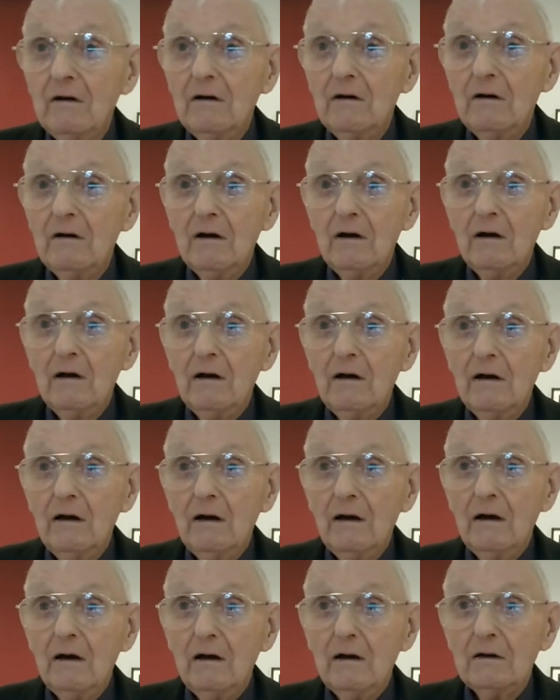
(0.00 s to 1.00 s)

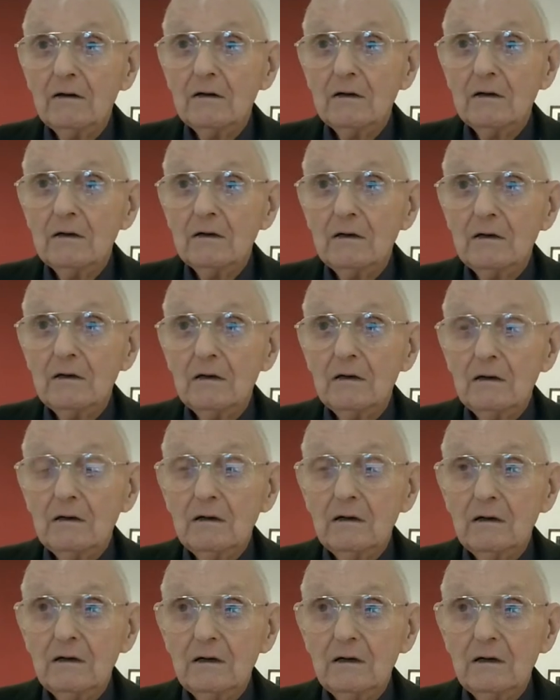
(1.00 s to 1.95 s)
No one is speaking in this clip.